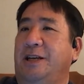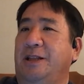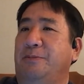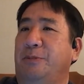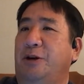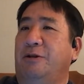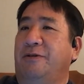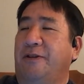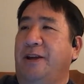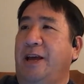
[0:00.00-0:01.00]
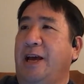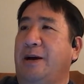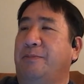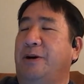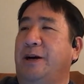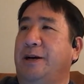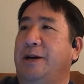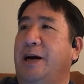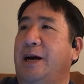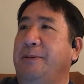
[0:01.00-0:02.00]
in the middle of camp.
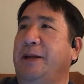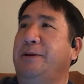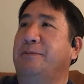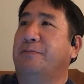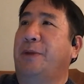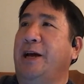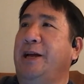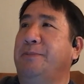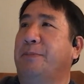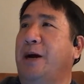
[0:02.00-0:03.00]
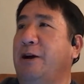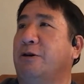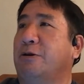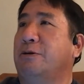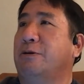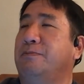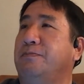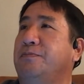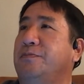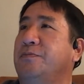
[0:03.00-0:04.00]
I mean, my uncle
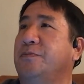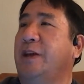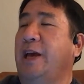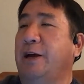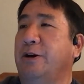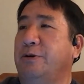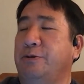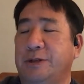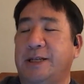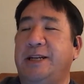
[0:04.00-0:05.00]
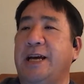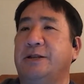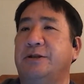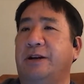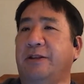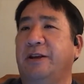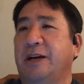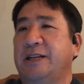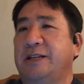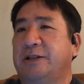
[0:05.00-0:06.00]
Tego, who was a dancer, I think
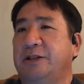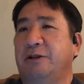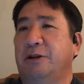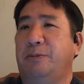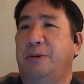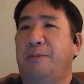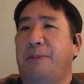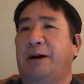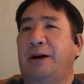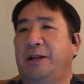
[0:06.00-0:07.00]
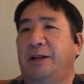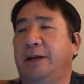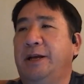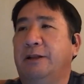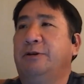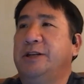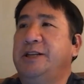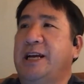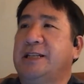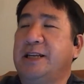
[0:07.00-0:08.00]
I talked to you a little bit about, learned to
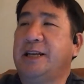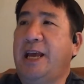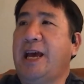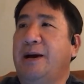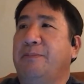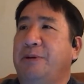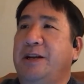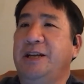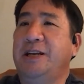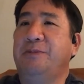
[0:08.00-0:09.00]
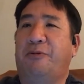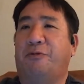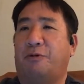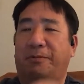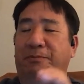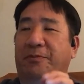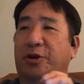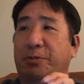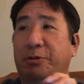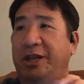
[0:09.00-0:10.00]
dance in camp, and he performed
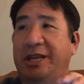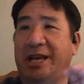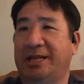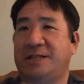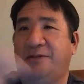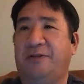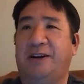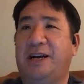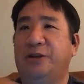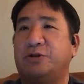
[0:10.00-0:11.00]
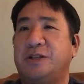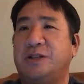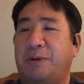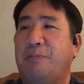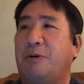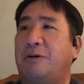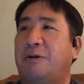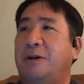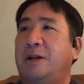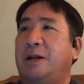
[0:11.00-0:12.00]
kabuki dance in front of hundreds of
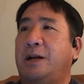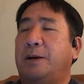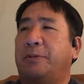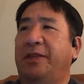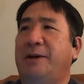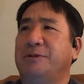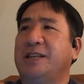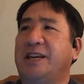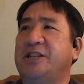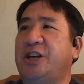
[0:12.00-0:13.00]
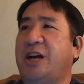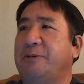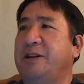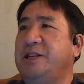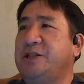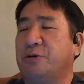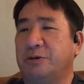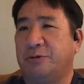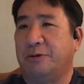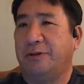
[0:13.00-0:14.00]
people. But that was like a Japanese
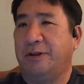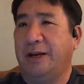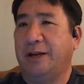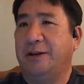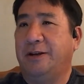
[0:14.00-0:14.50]
cultural thing.